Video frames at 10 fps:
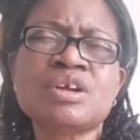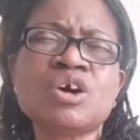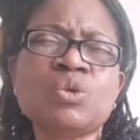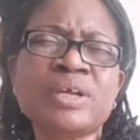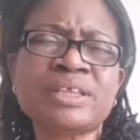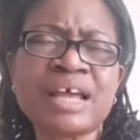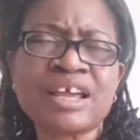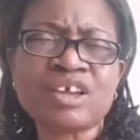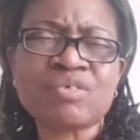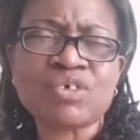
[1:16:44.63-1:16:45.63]
Lord, we
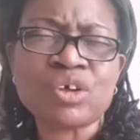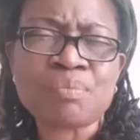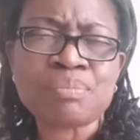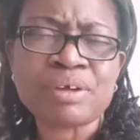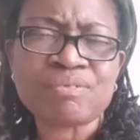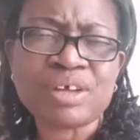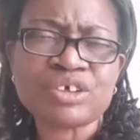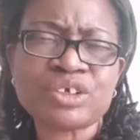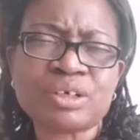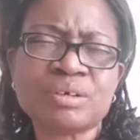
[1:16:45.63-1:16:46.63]
thank you for your
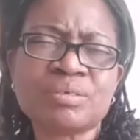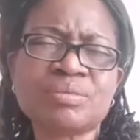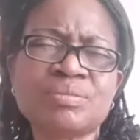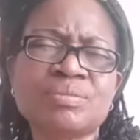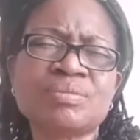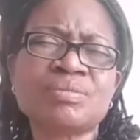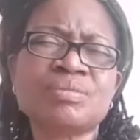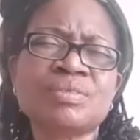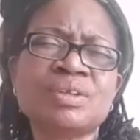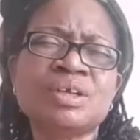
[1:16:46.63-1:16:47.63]
perfection.
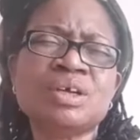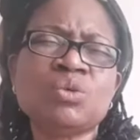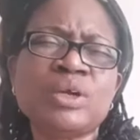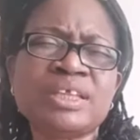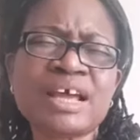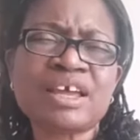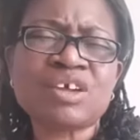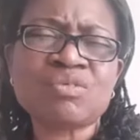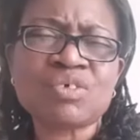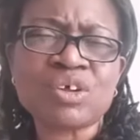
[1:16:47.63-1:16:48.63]
We thank
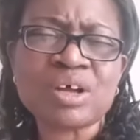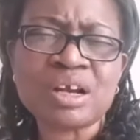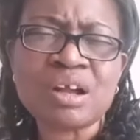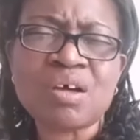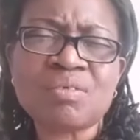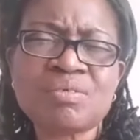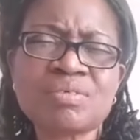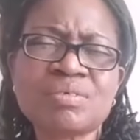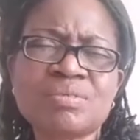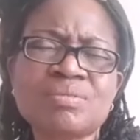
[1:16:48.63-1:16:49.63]
you for your love.
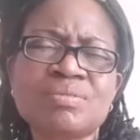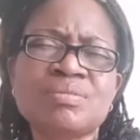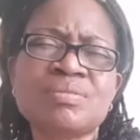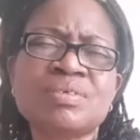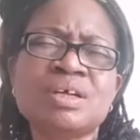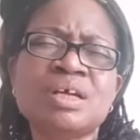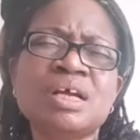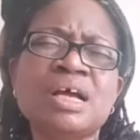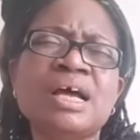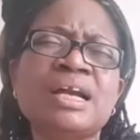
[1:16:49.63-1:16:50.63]

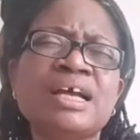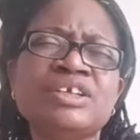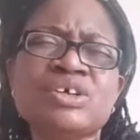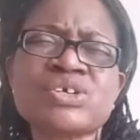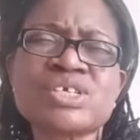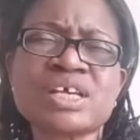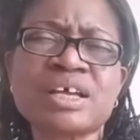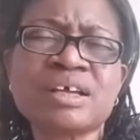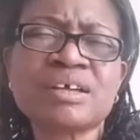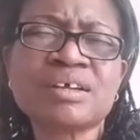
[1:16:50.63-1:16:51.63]
And I just
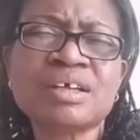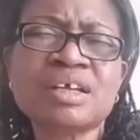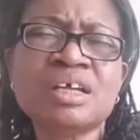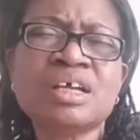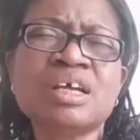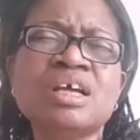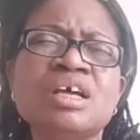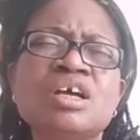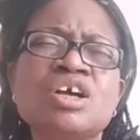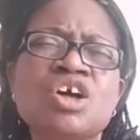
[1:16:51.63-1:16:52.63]
say,
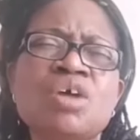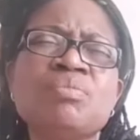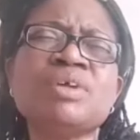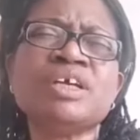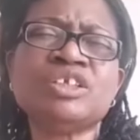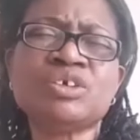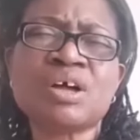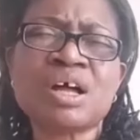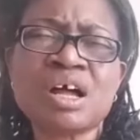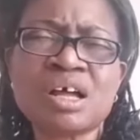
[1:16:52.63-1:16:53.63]
come into
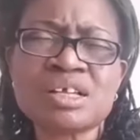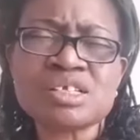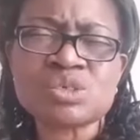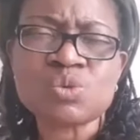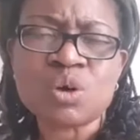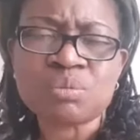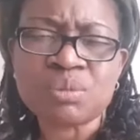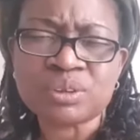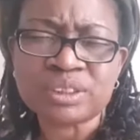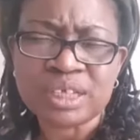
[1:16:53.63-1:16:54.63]
our hearts one
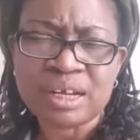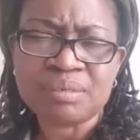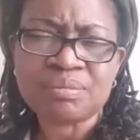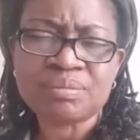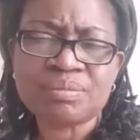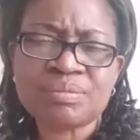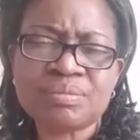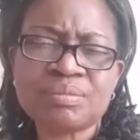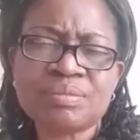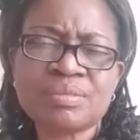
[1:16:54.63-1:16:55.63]
more time.
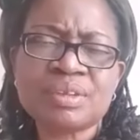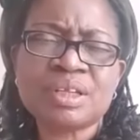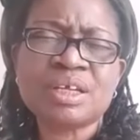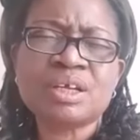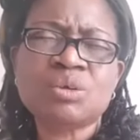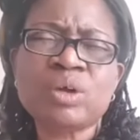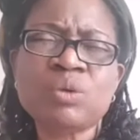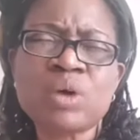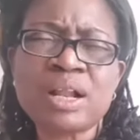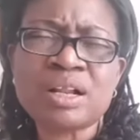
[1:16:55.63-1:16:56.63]
We
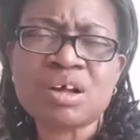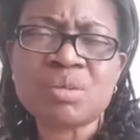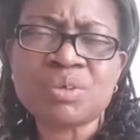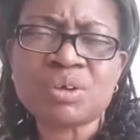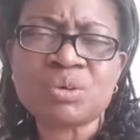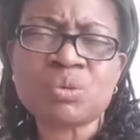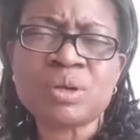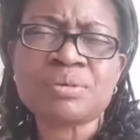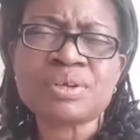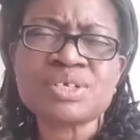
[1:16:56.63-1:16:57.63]
welcome you.
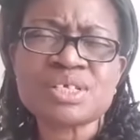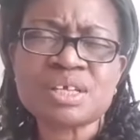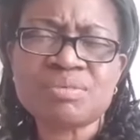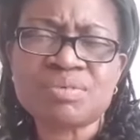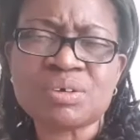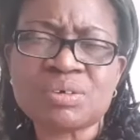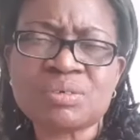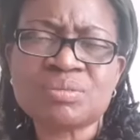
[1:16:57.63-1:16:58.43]
We receive you.